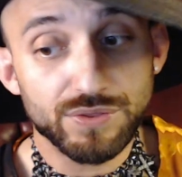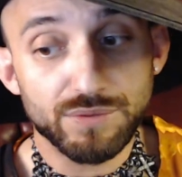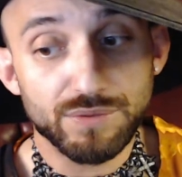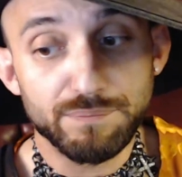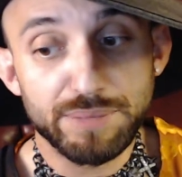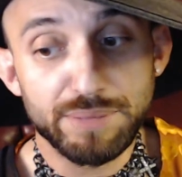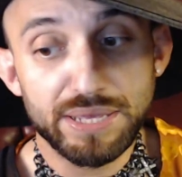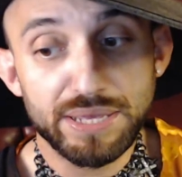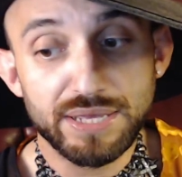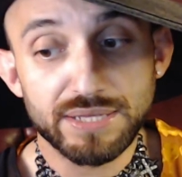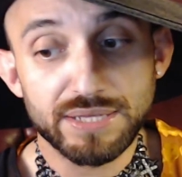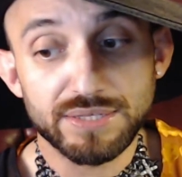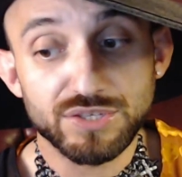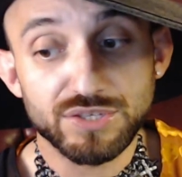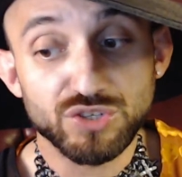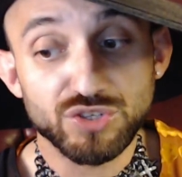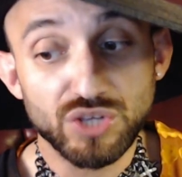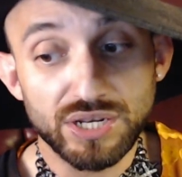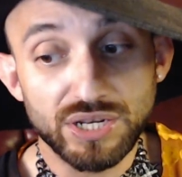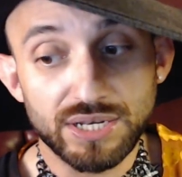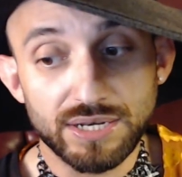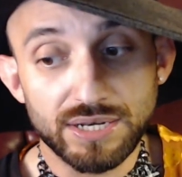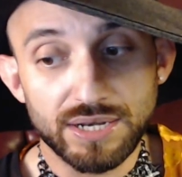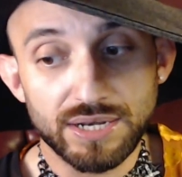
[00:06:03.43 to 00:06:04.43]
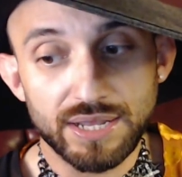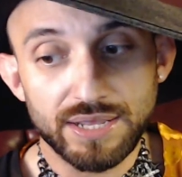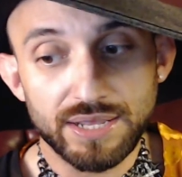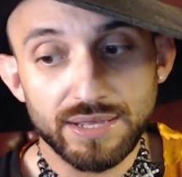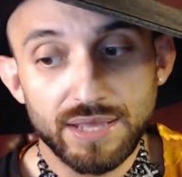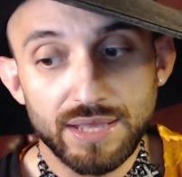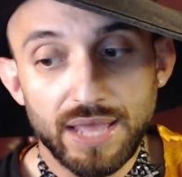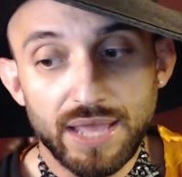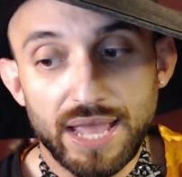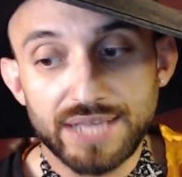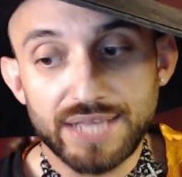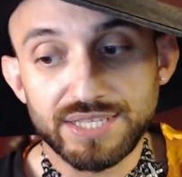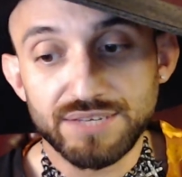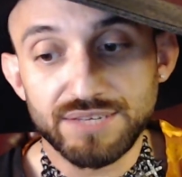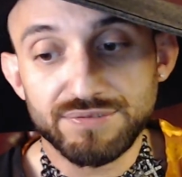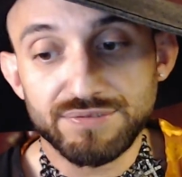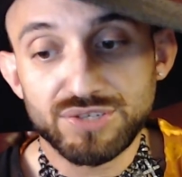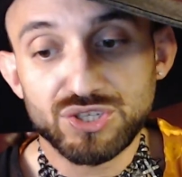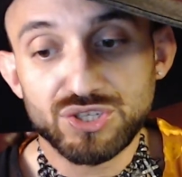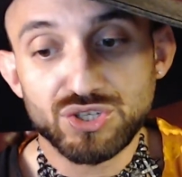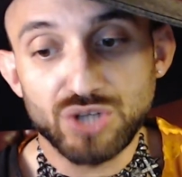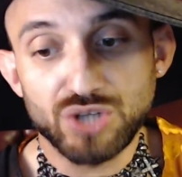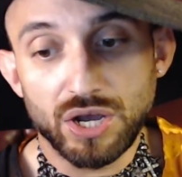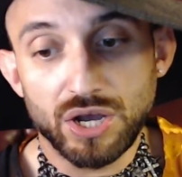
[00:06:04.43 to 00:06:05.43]
on the bed suddenly, as if
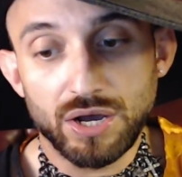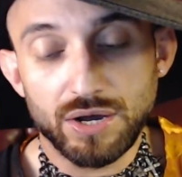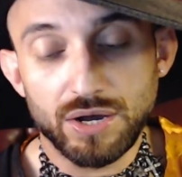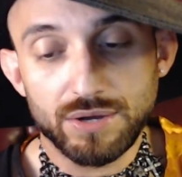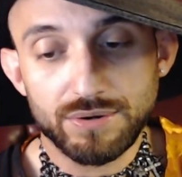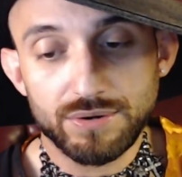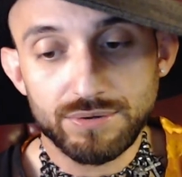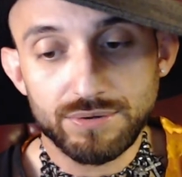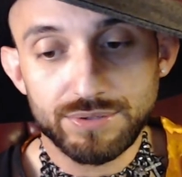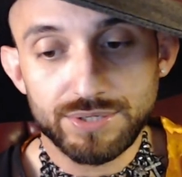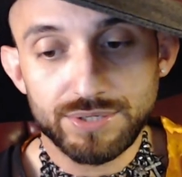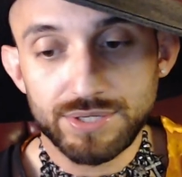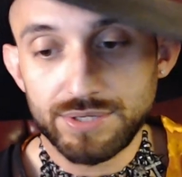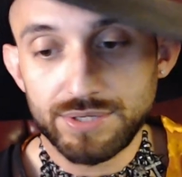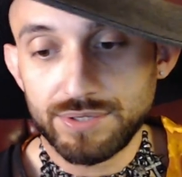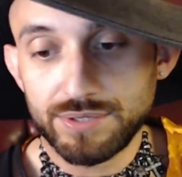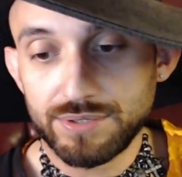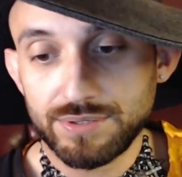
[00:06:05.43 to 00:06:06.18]
startled.